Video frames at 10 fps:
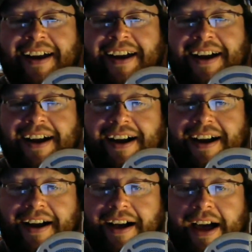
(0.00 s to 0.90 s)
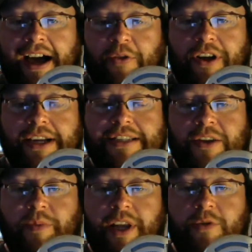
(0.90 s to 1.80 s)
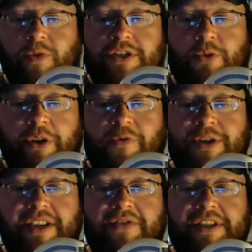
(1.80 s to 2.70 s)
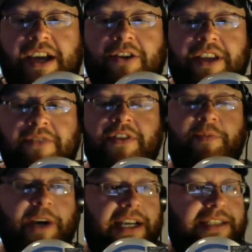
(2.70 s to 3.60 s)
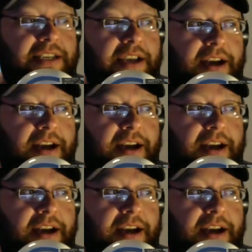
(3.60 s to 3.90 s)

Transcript: How long until Mella wins 24/7 title, even if by accident?